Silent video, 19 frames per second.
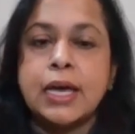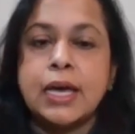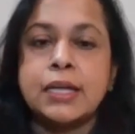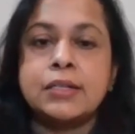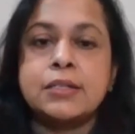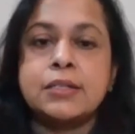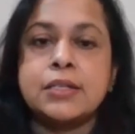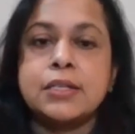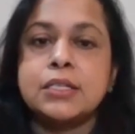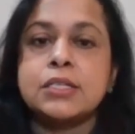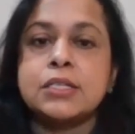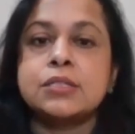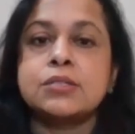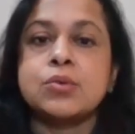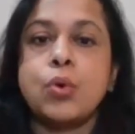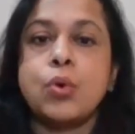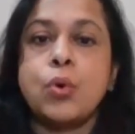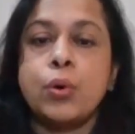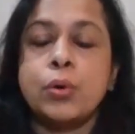and it
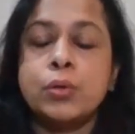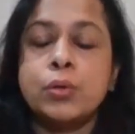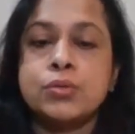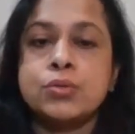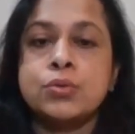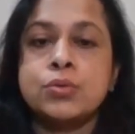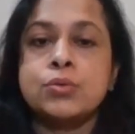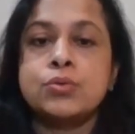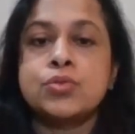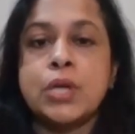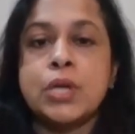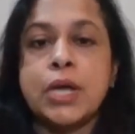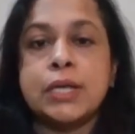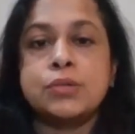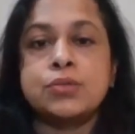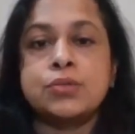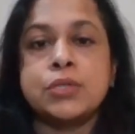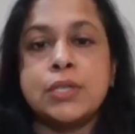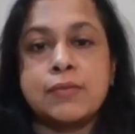is also
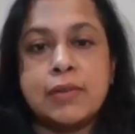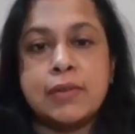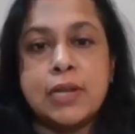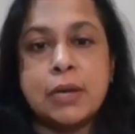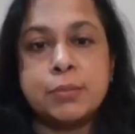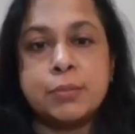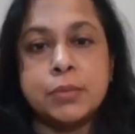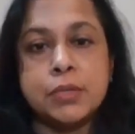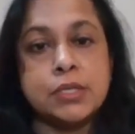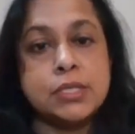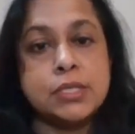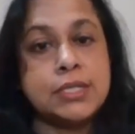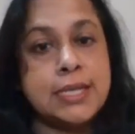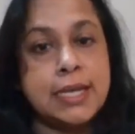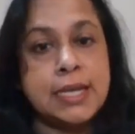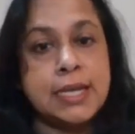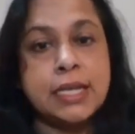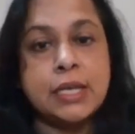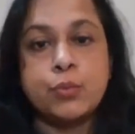trying to develop a
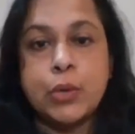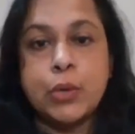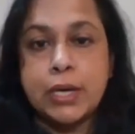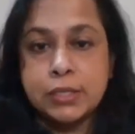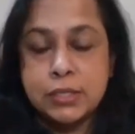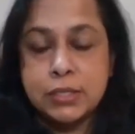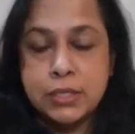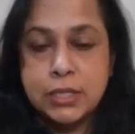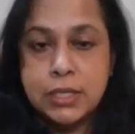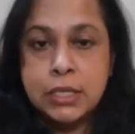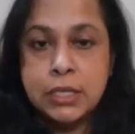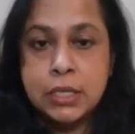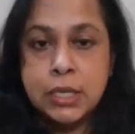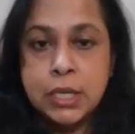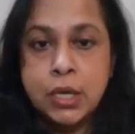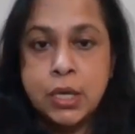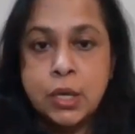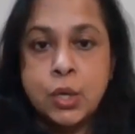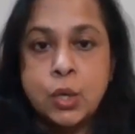DNA
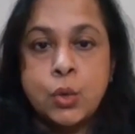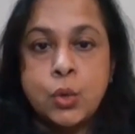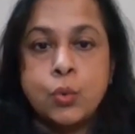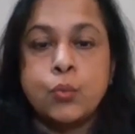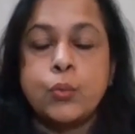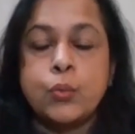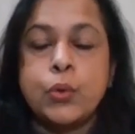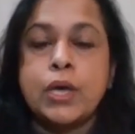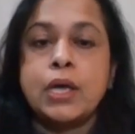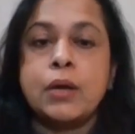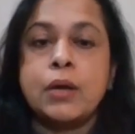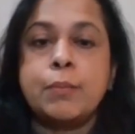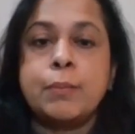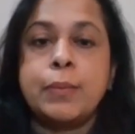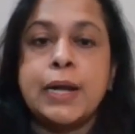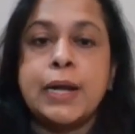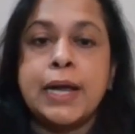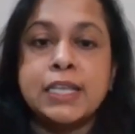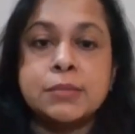vaccine where
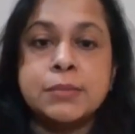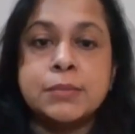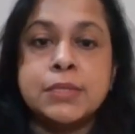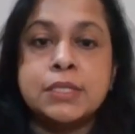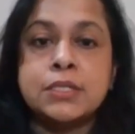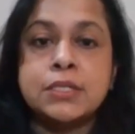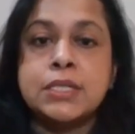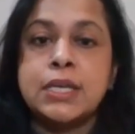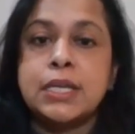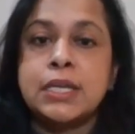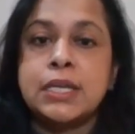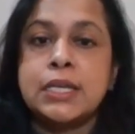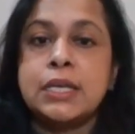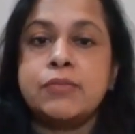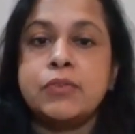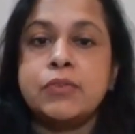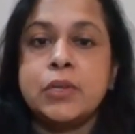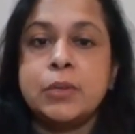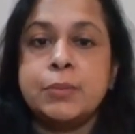plasmid
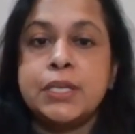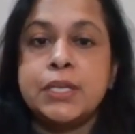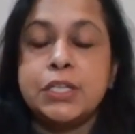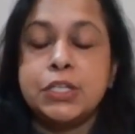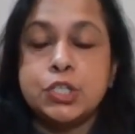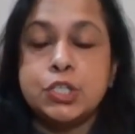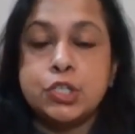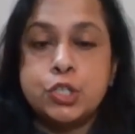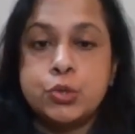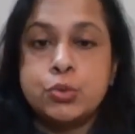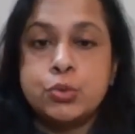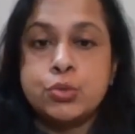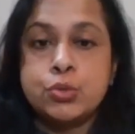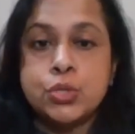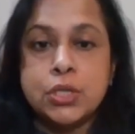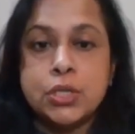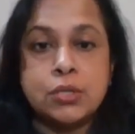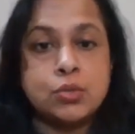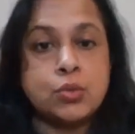DNA will be
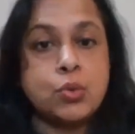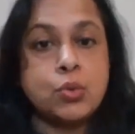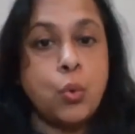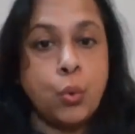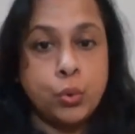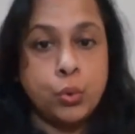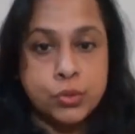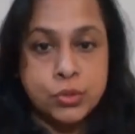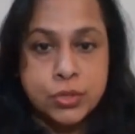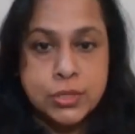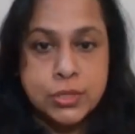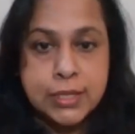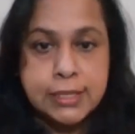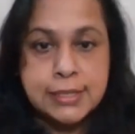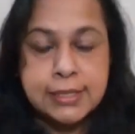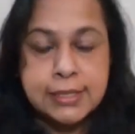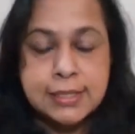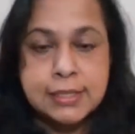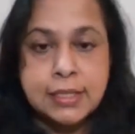introduced into host
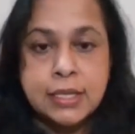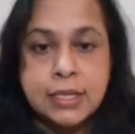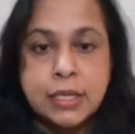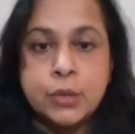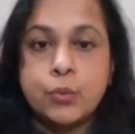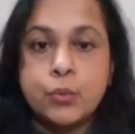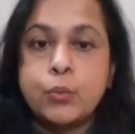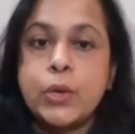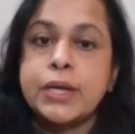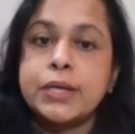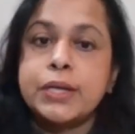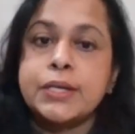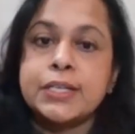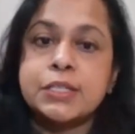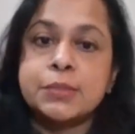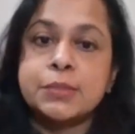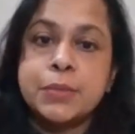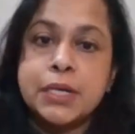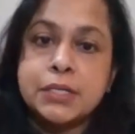cells, where it
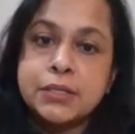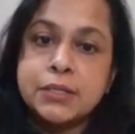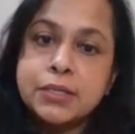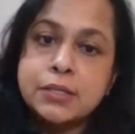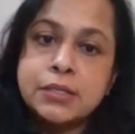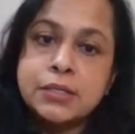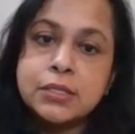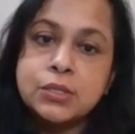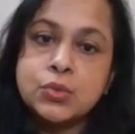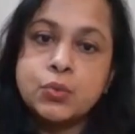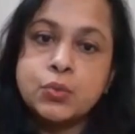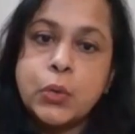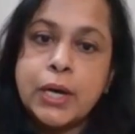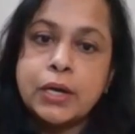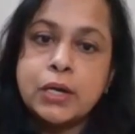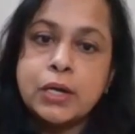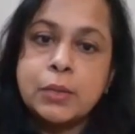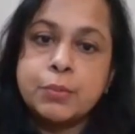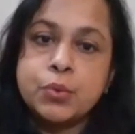expresses into
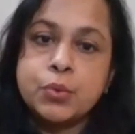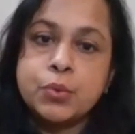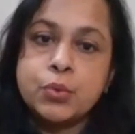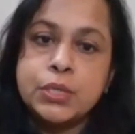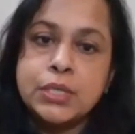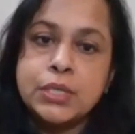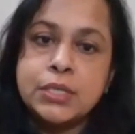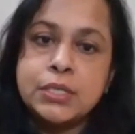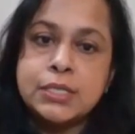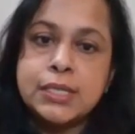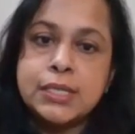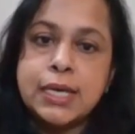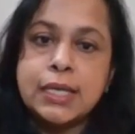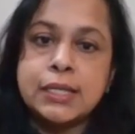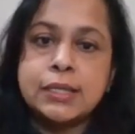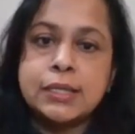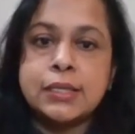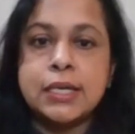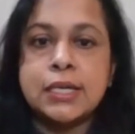viral proteins
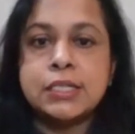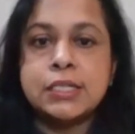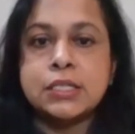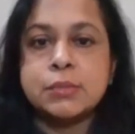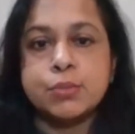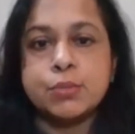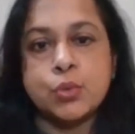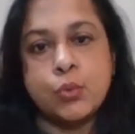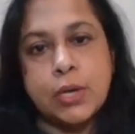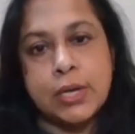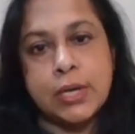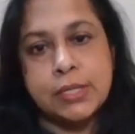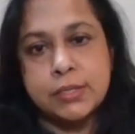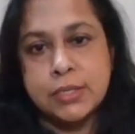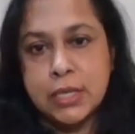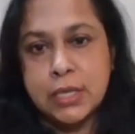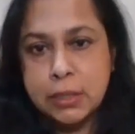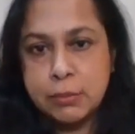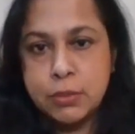and thus
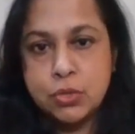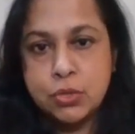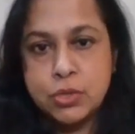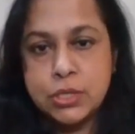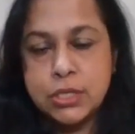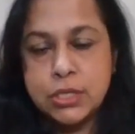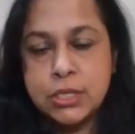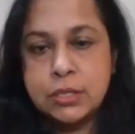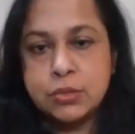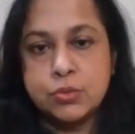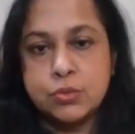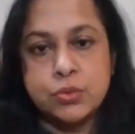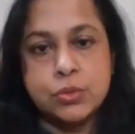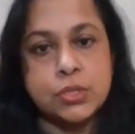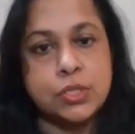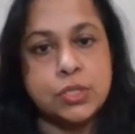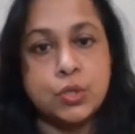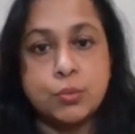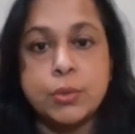provides immunity
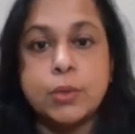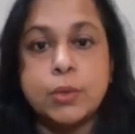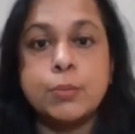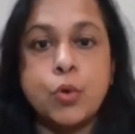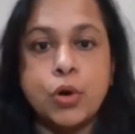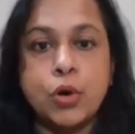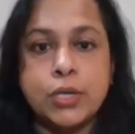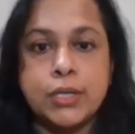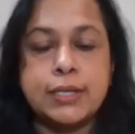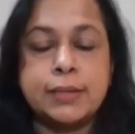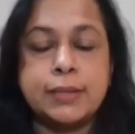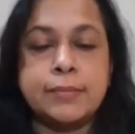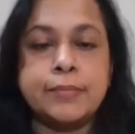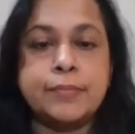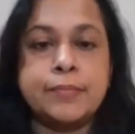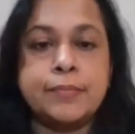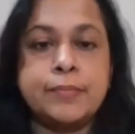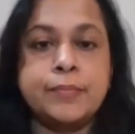to the human body.